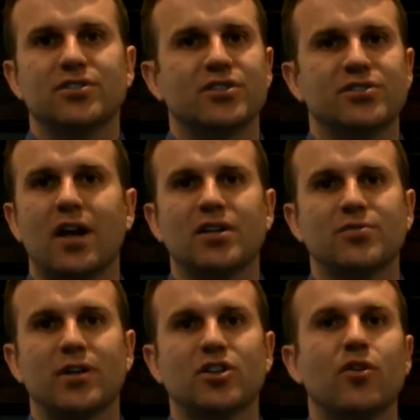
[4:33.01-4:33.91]
there's not as
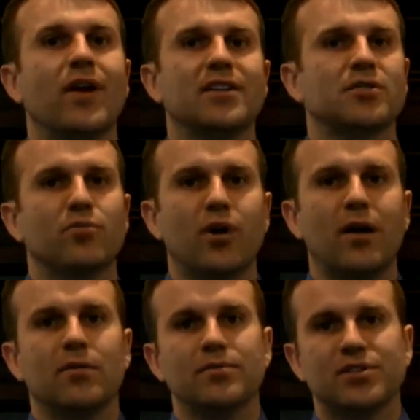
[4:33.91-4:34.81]
much erection
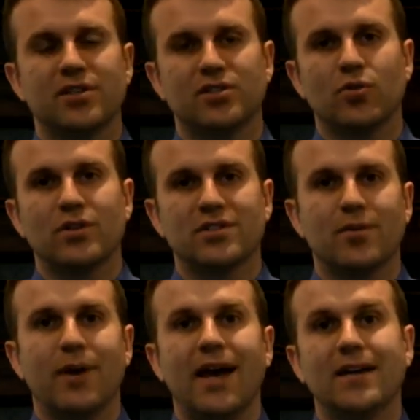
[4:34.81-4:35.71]
problems as there was in the
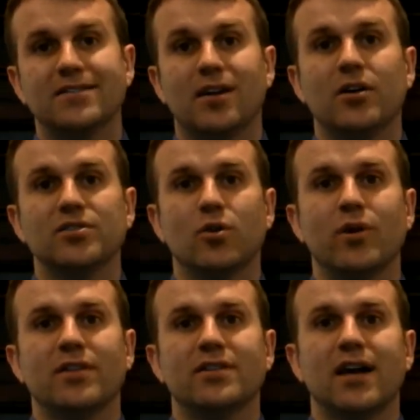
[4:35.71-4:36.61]
past. And also
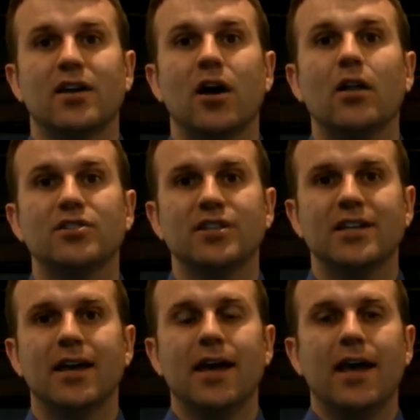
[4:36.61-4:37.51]
with the technology